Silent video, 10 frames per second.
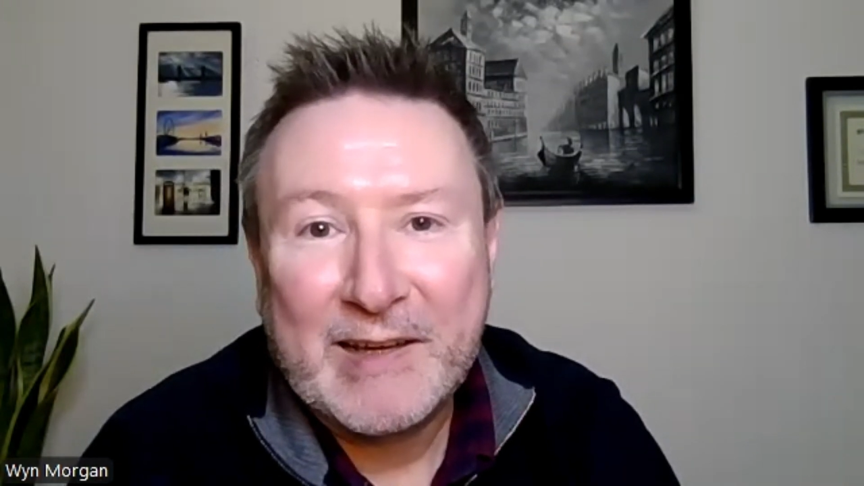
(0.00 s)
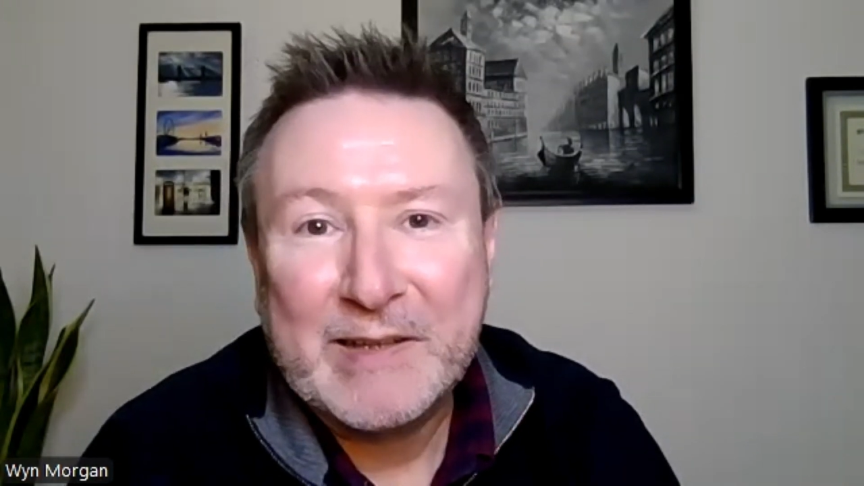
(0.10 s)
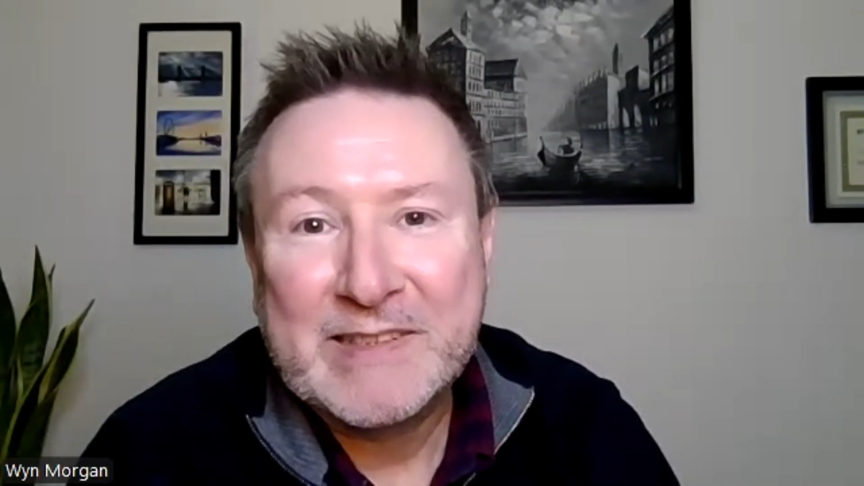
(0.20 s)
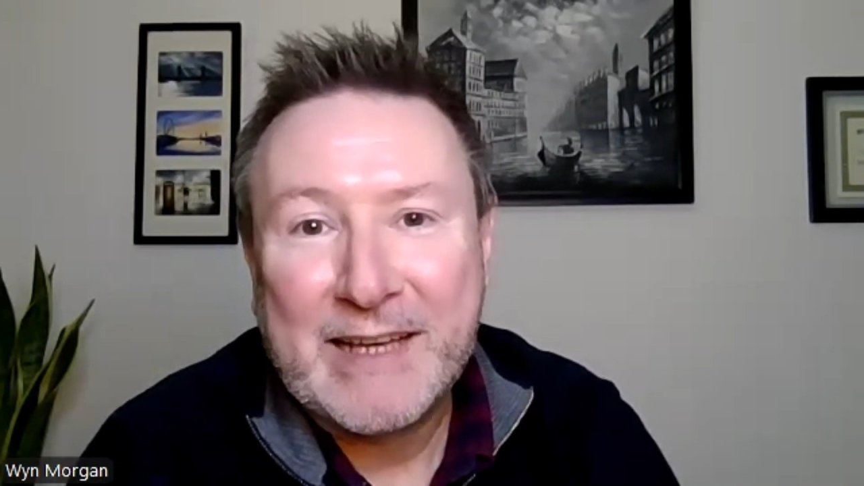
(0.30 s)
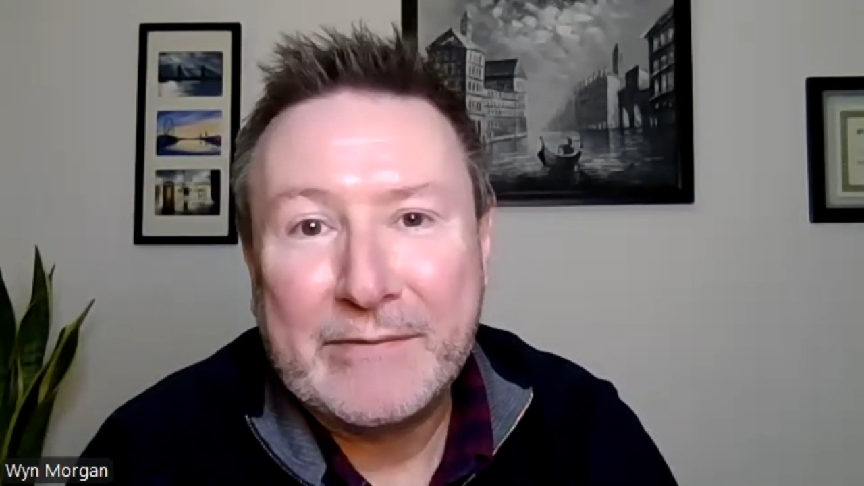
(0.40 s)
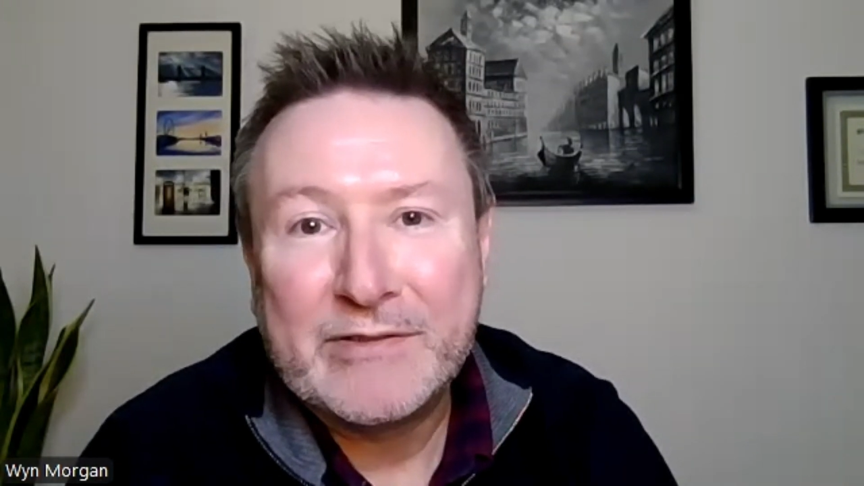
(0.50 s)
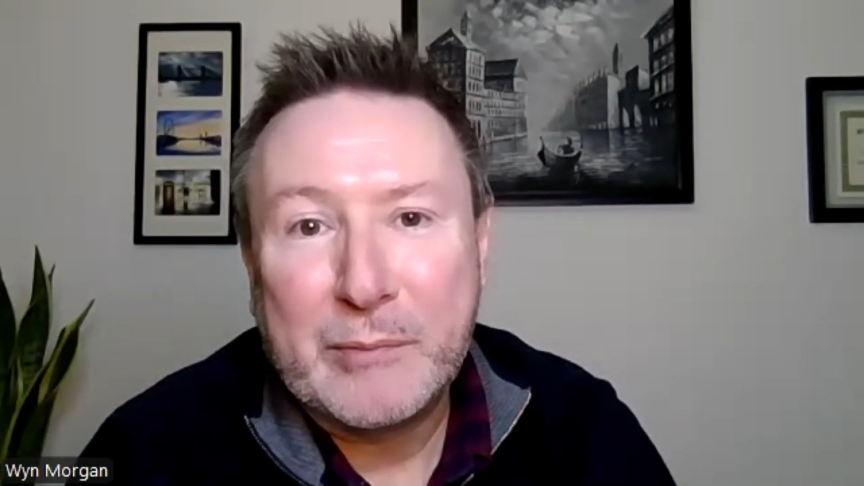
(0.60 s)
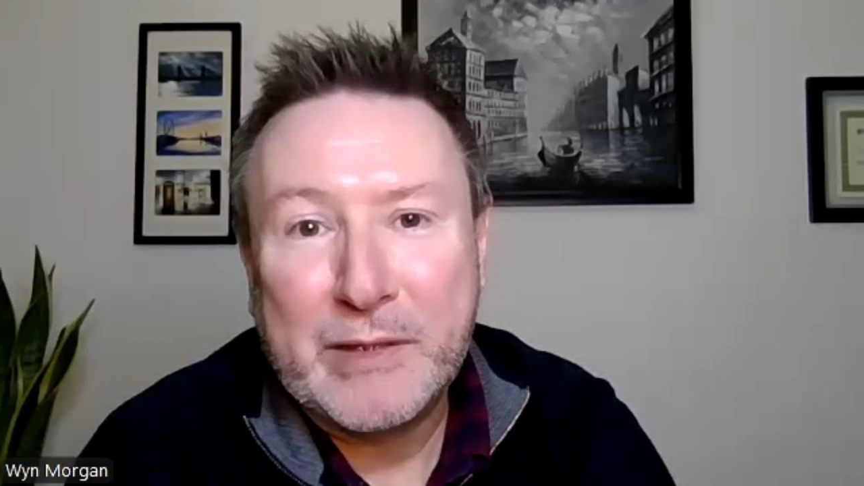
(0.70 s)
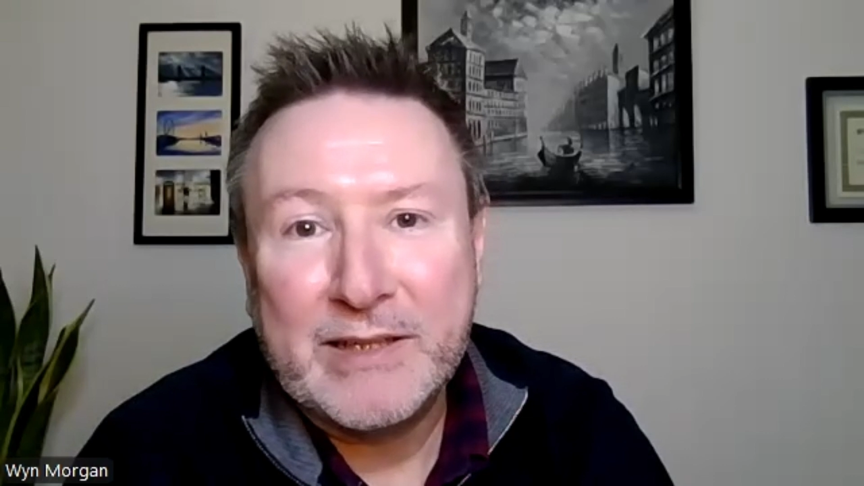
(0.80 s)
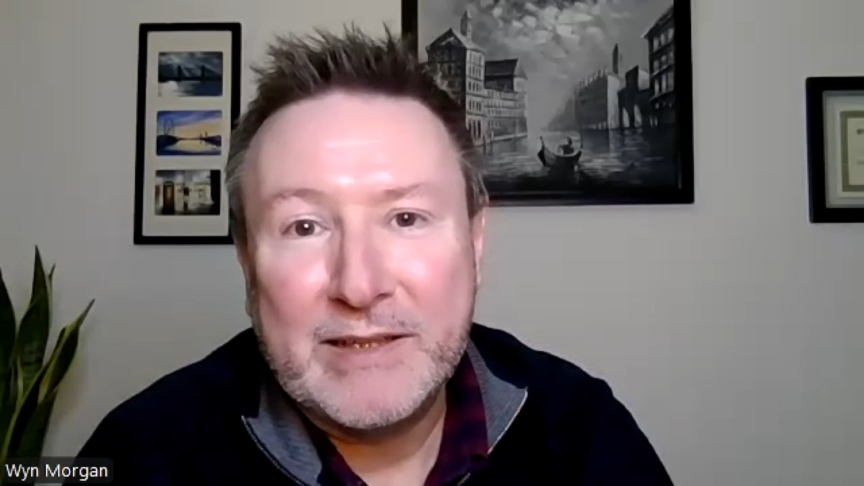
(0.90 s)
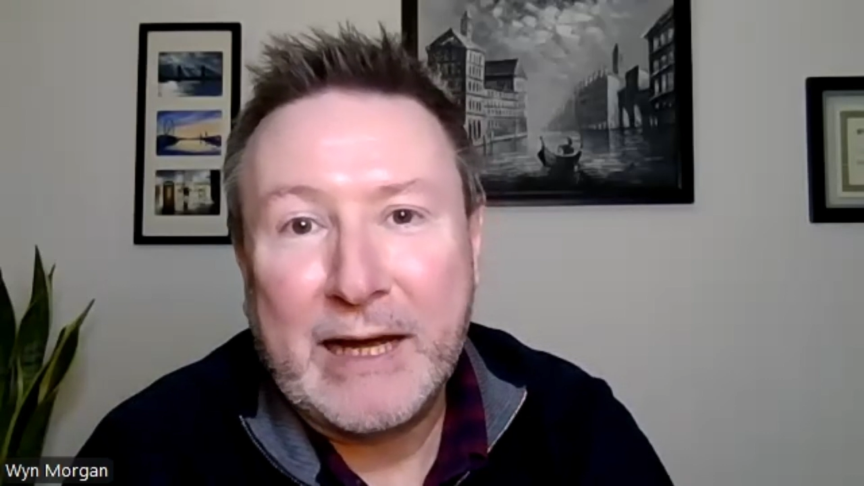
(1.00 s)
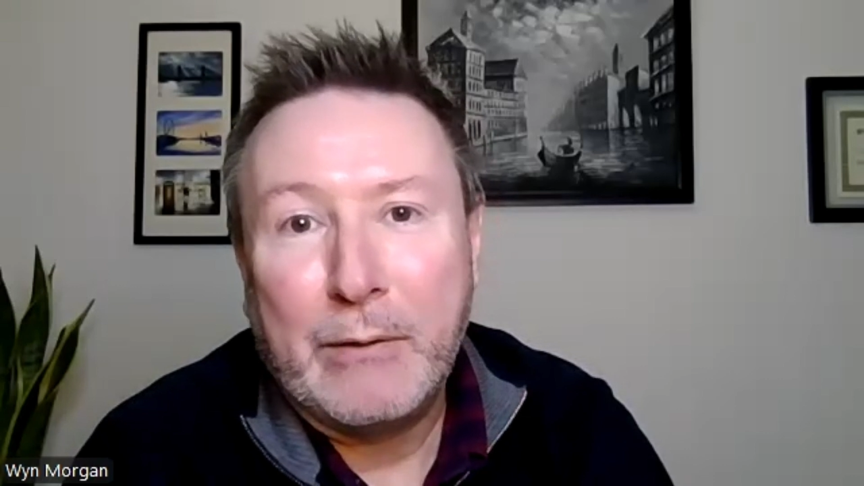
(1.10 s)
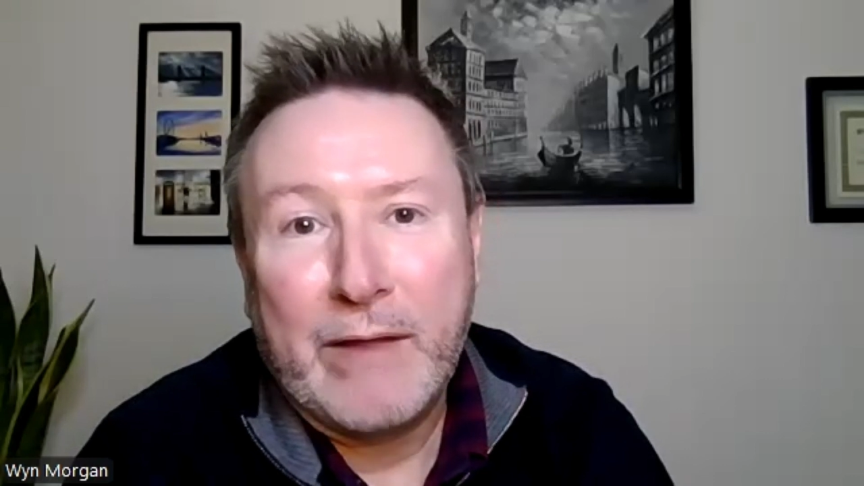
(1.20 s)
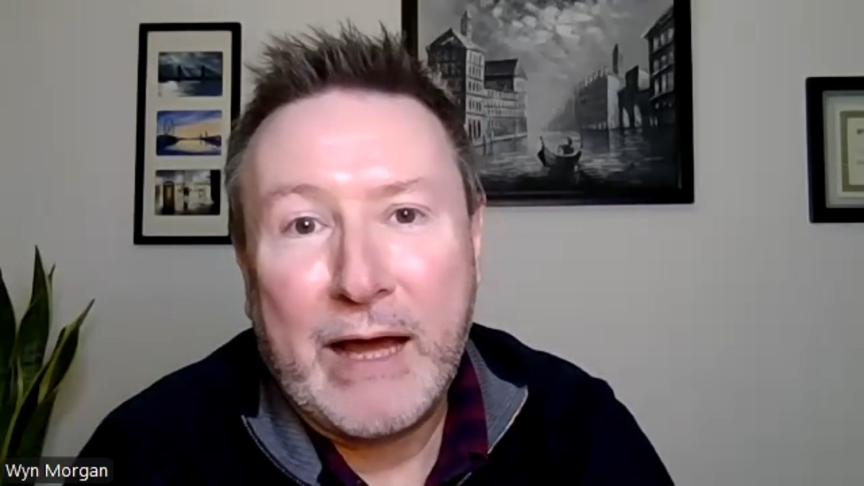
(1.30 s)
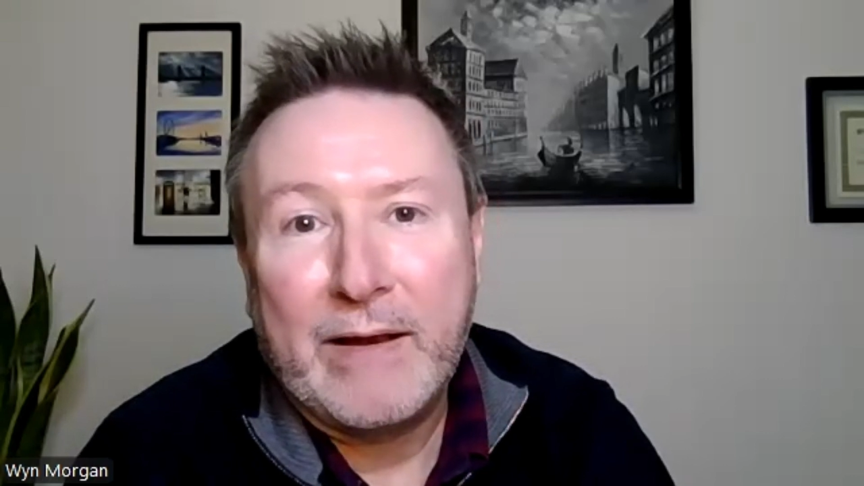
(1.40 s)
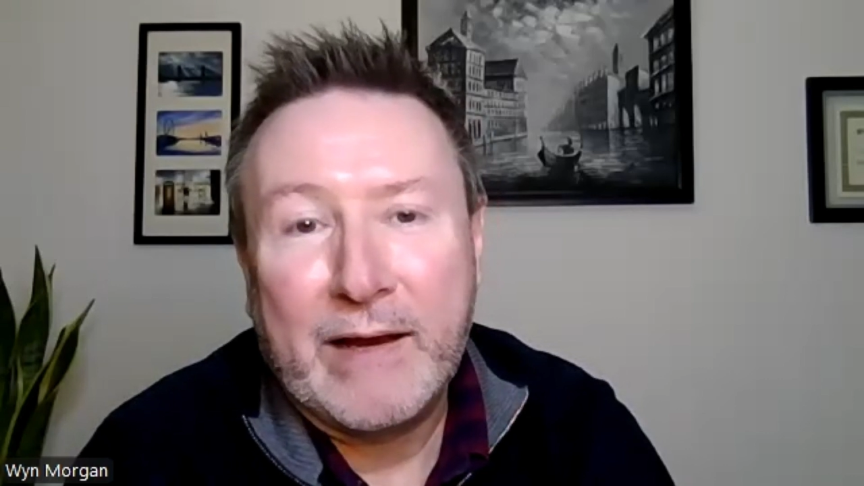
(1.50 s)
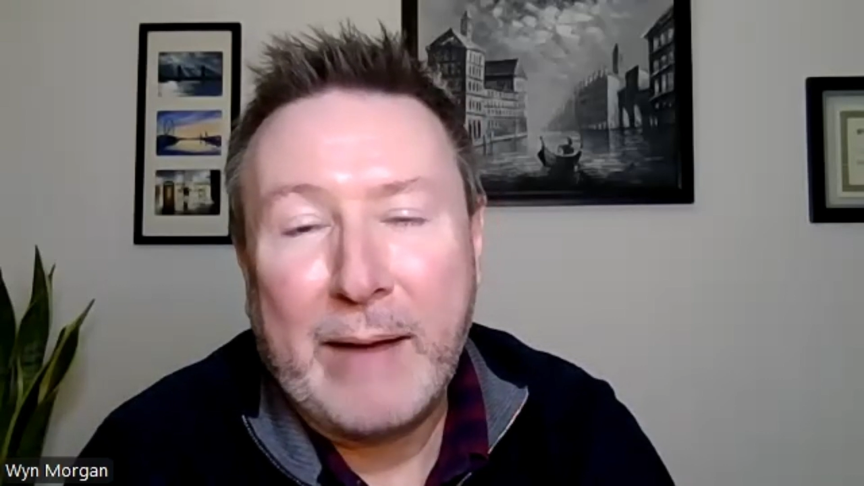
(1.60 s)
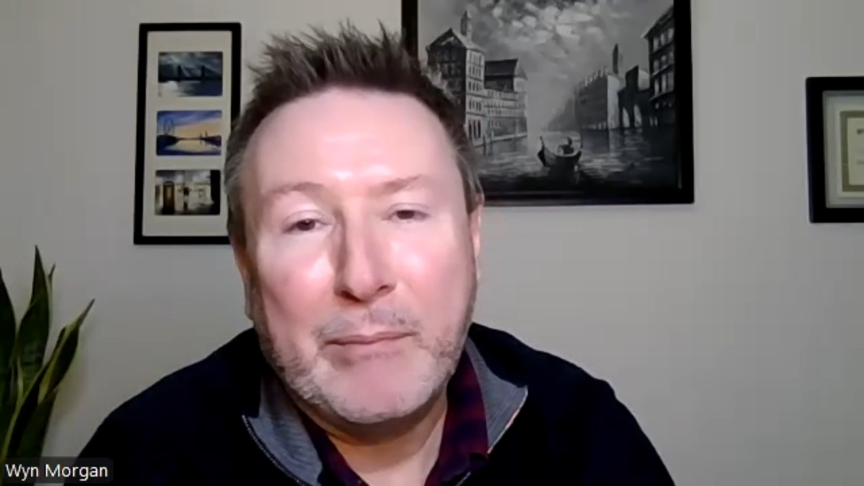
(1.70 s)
clients' lives for me to doubt that